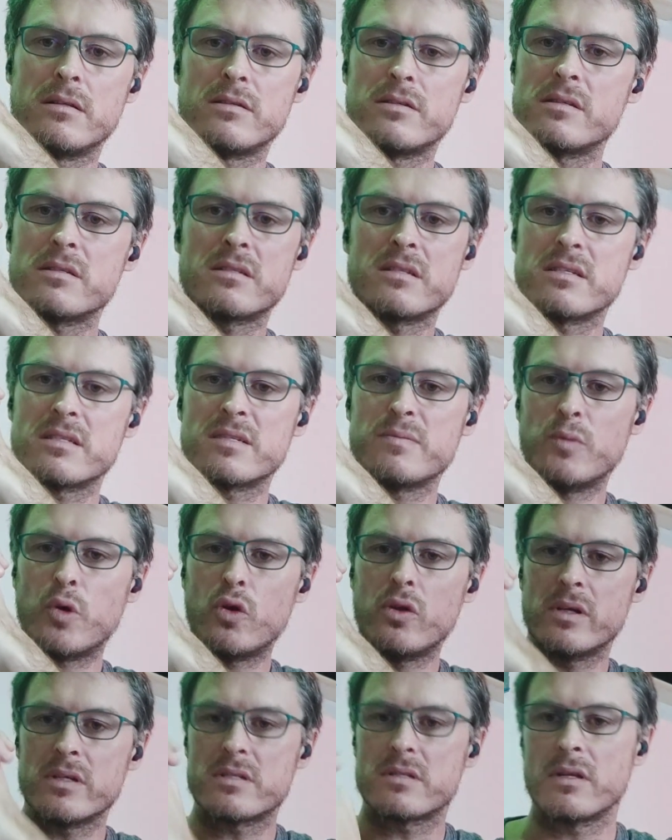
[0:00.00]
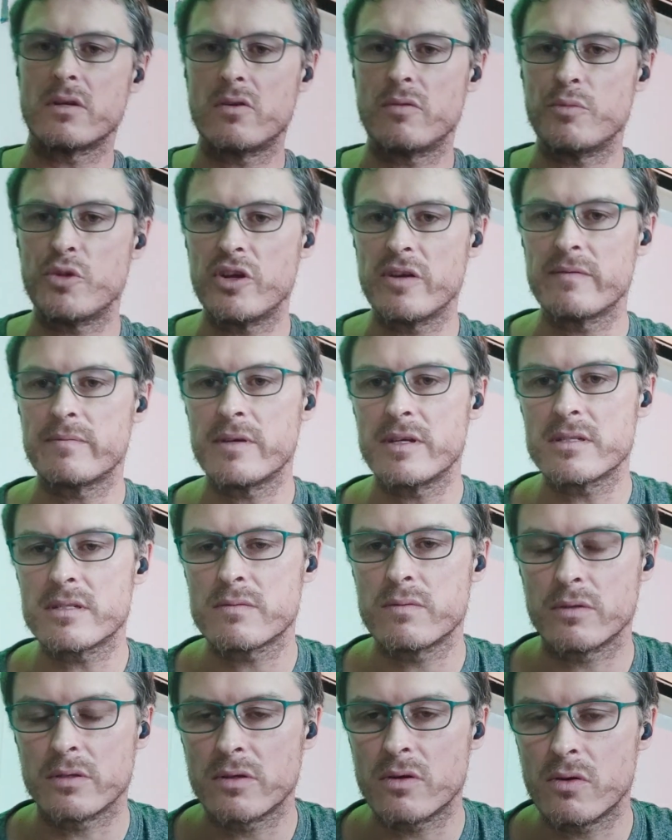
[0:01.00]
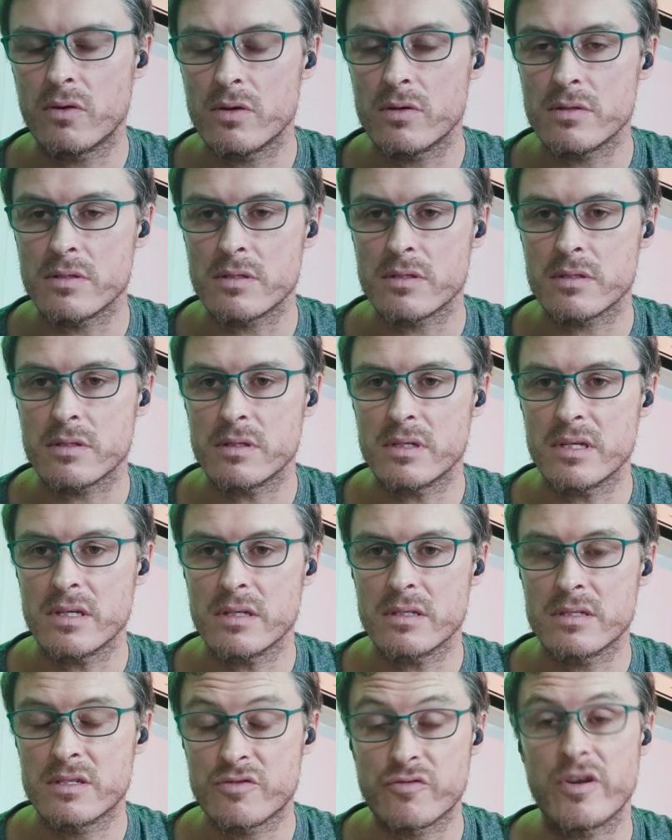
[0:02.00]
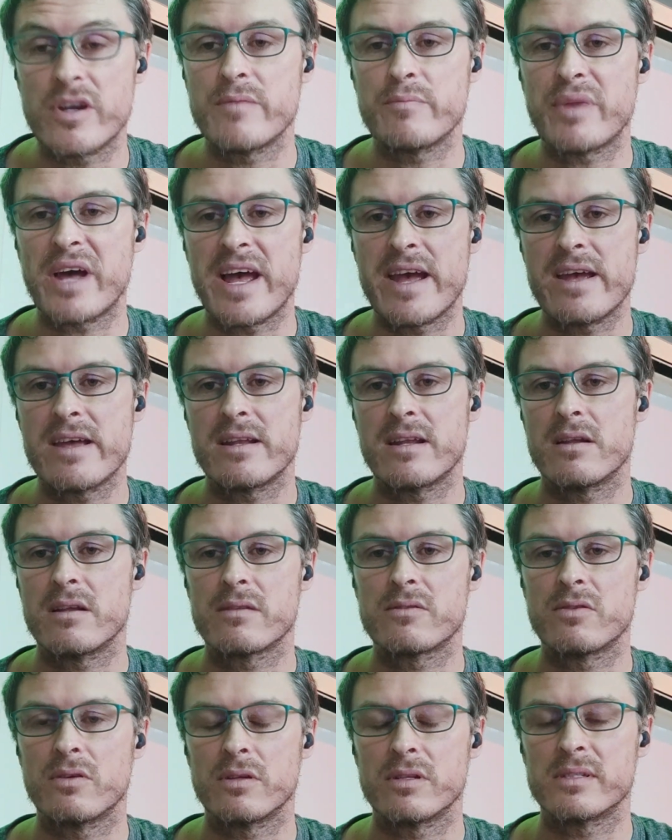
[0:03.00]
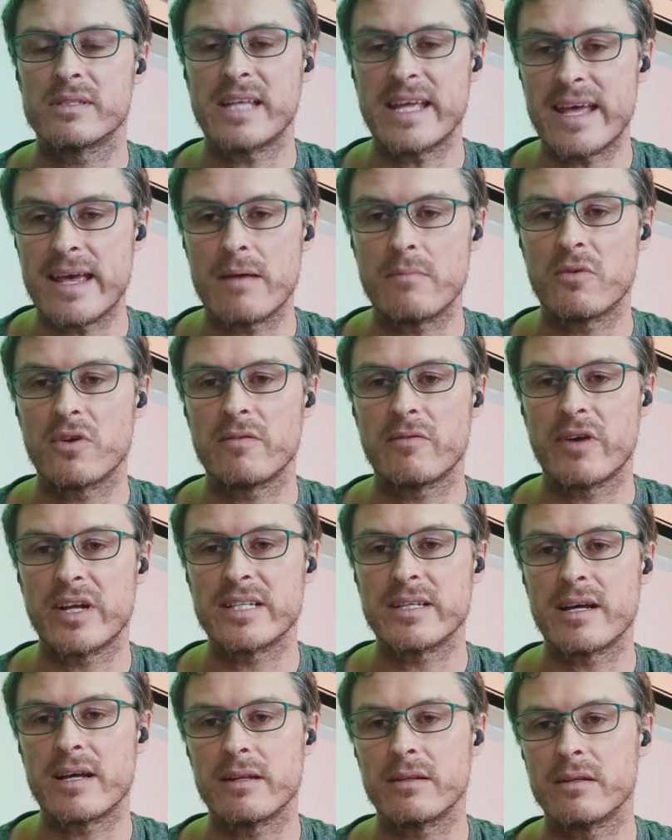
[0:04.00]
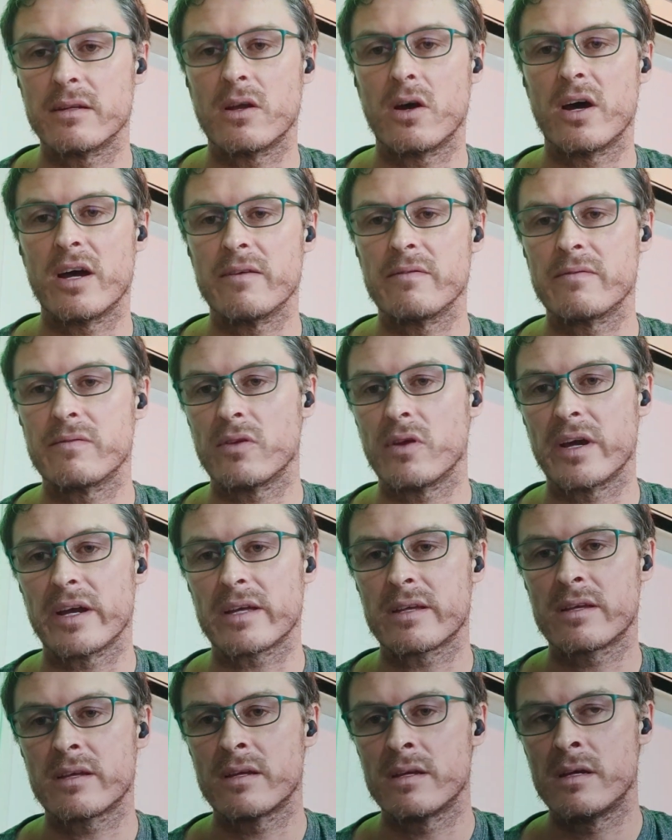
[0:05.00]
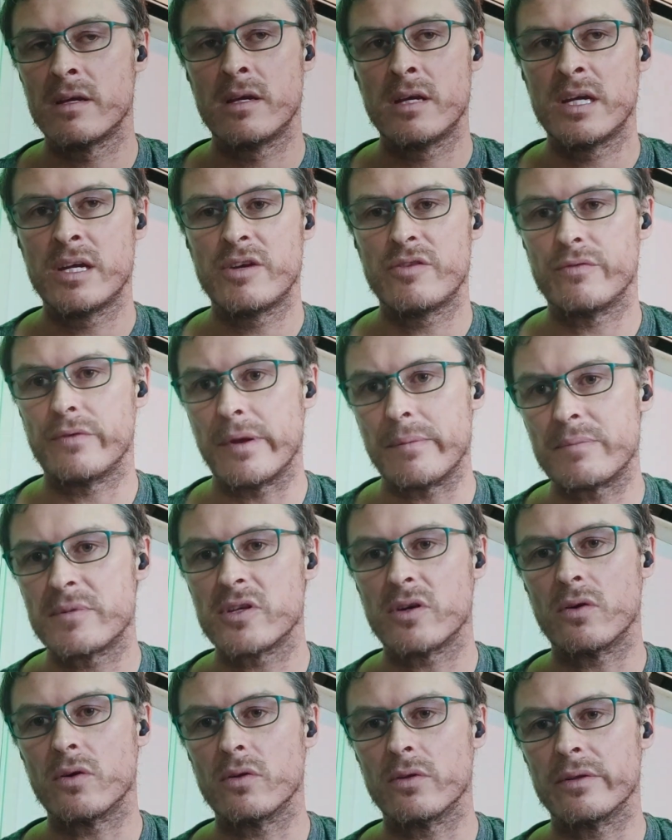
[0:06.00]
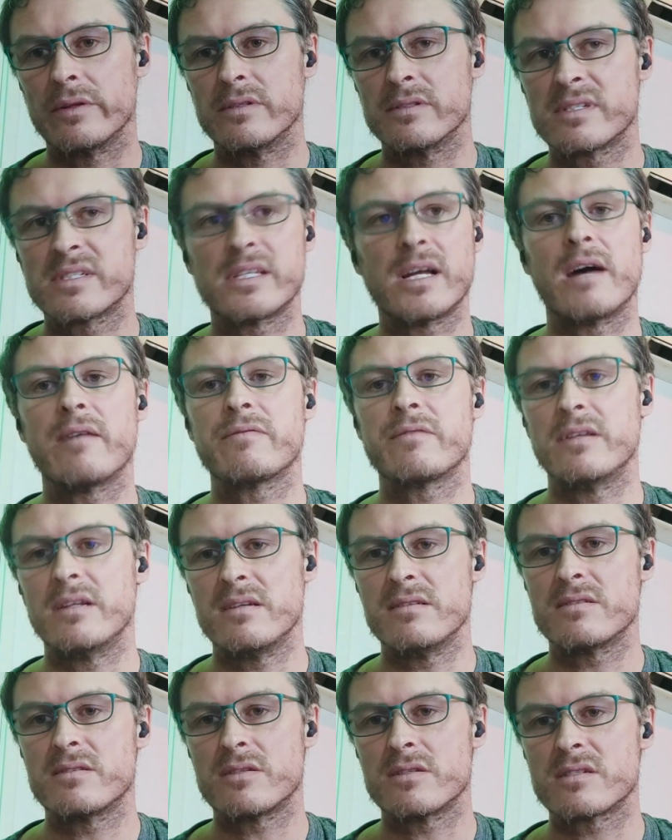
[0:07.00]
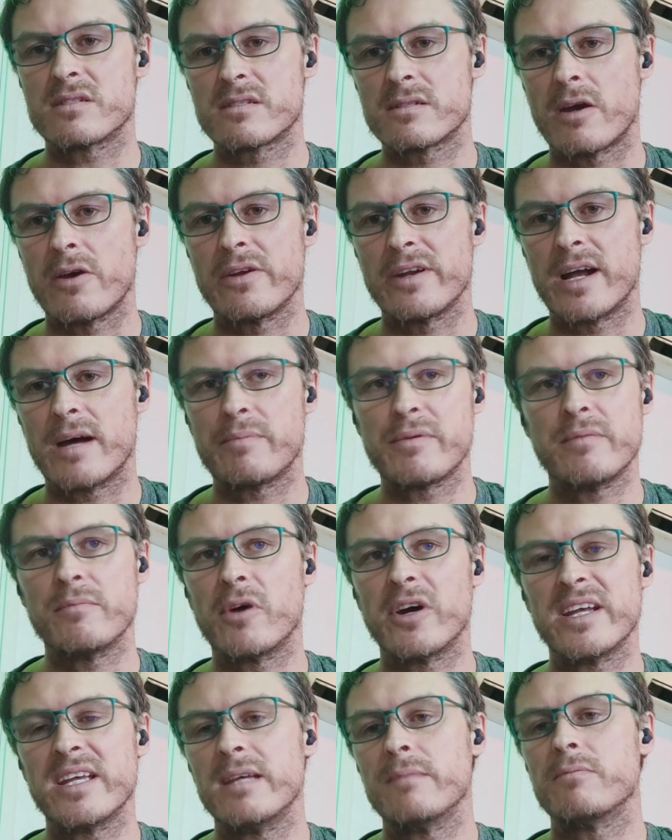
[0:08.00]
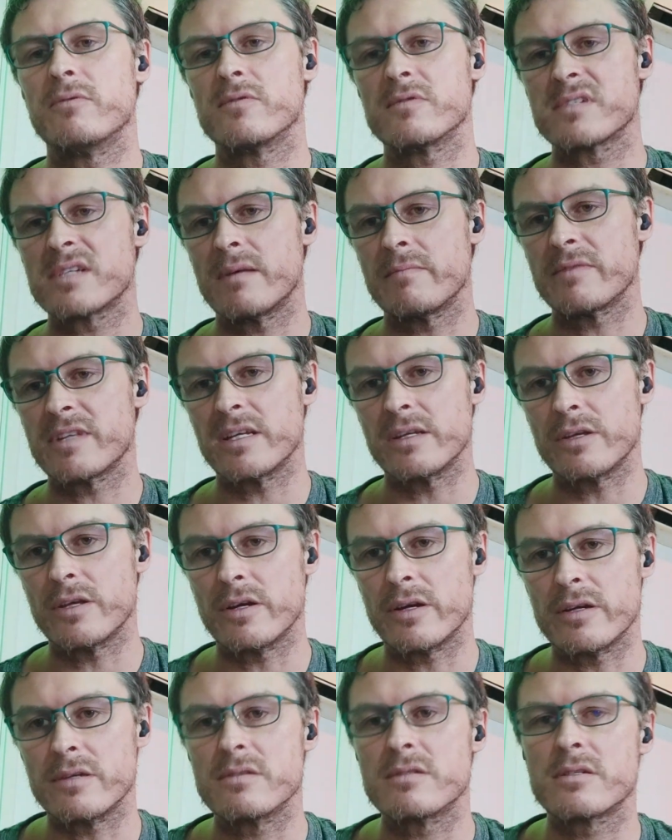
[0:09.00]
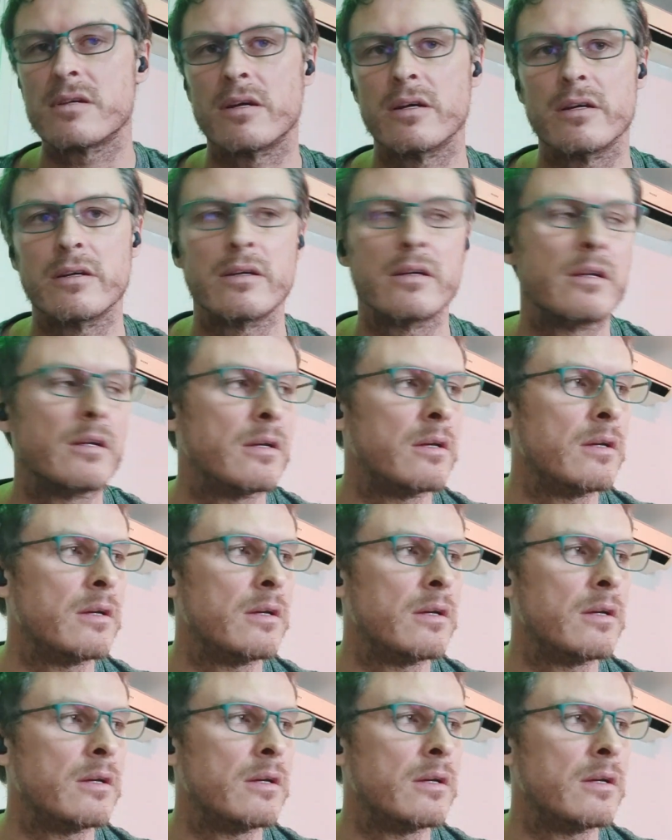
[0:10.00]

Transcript: the smallest little movements would cause extreme pain, and I thought, damn, what have I done? I've like ripped all the stuff that is just sewn up in my hip or something, so